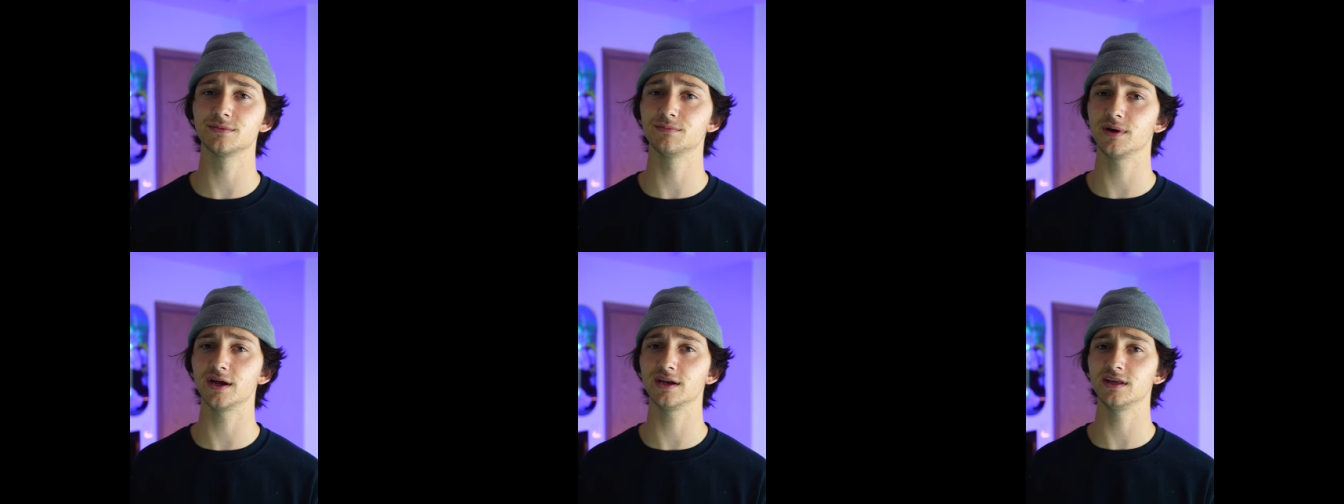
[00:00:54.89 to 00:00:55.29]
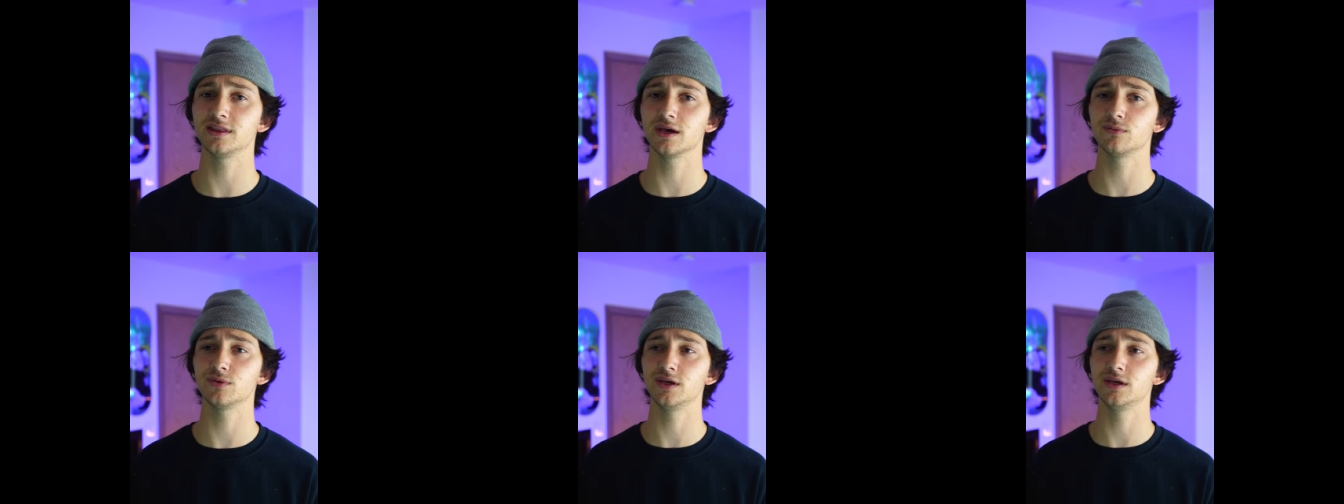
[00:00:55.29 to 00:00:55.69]
somebody
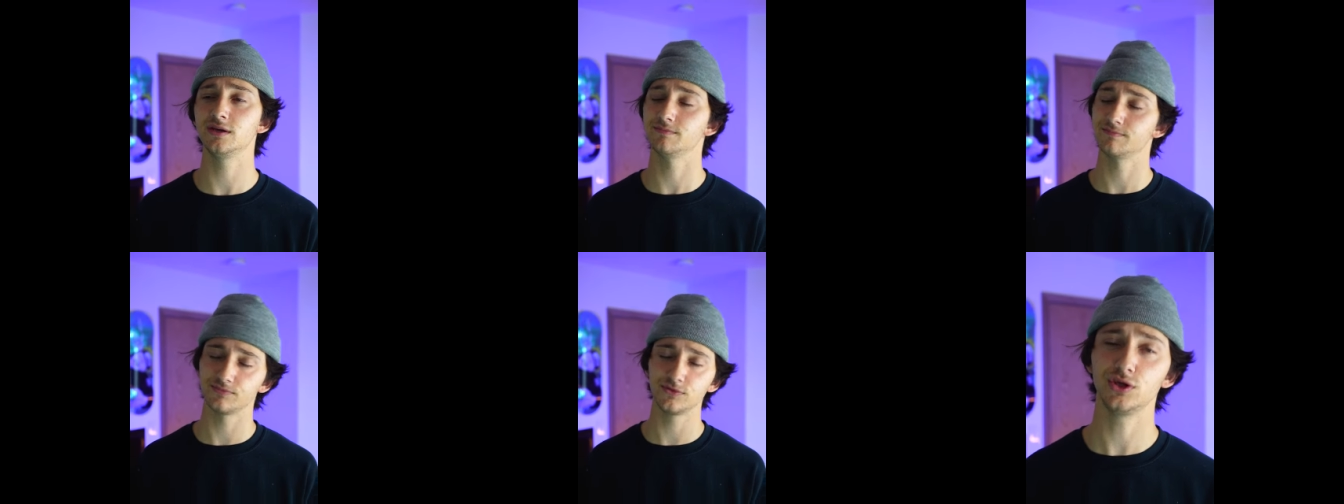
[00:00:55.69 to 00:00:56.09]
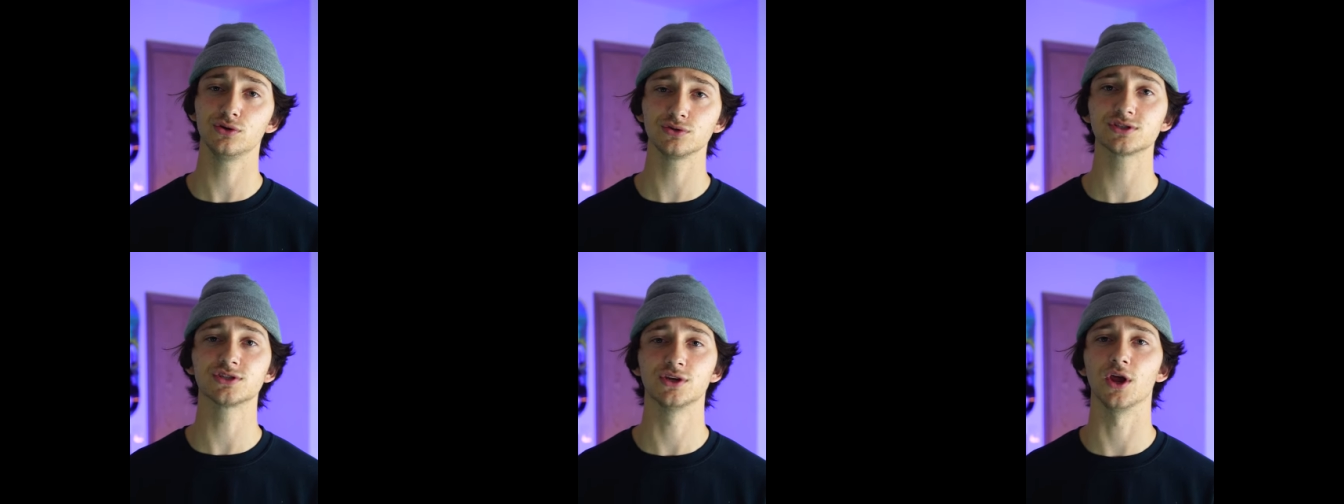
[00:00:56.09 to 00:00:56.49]
that we
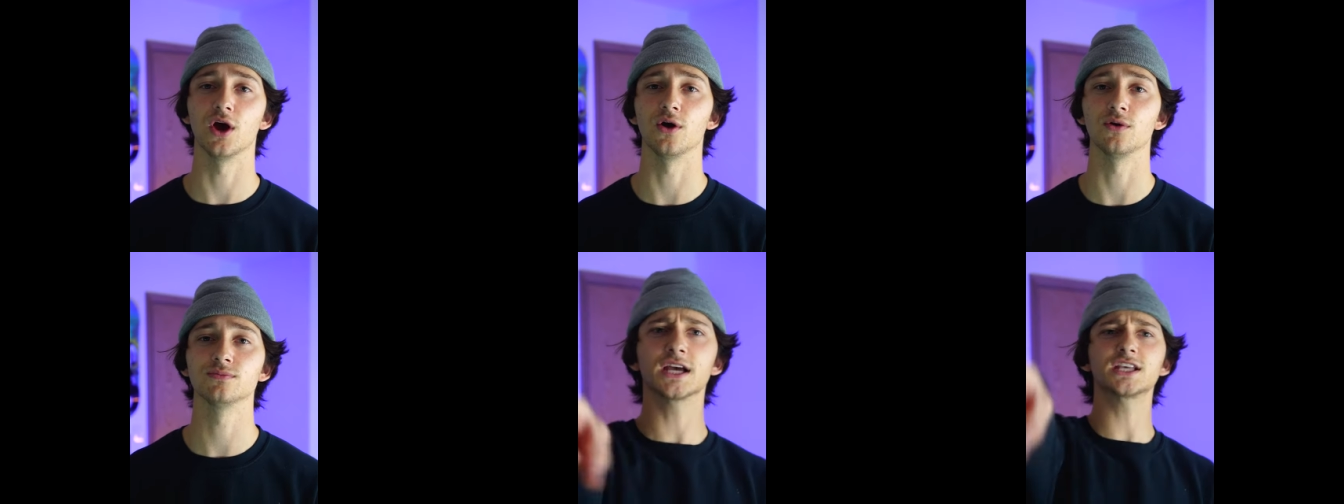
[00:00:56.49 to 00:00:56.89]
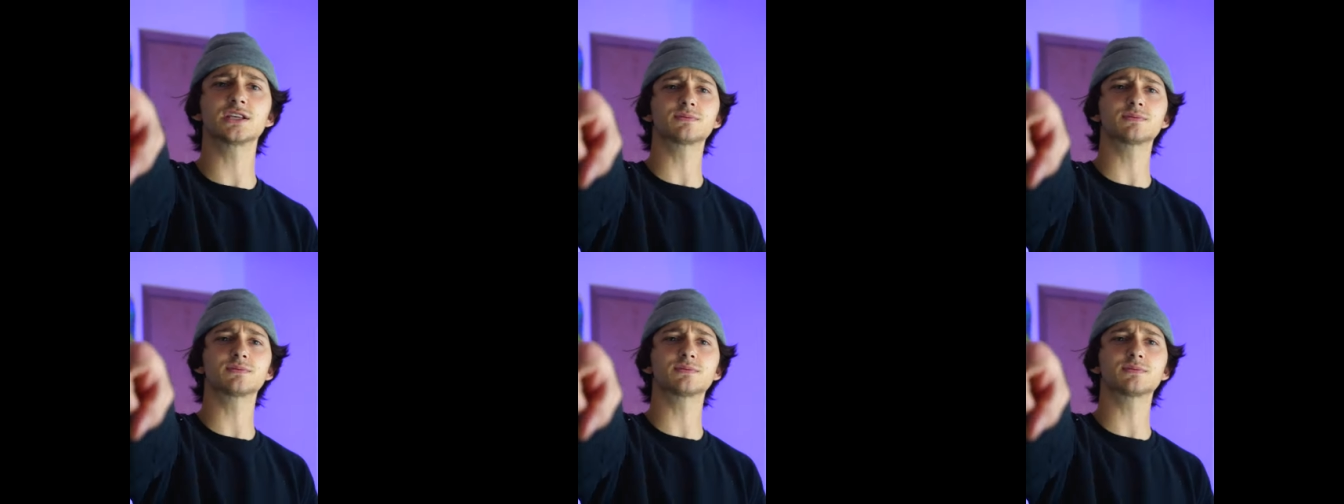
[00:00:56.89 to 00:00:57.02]
used to know. Like,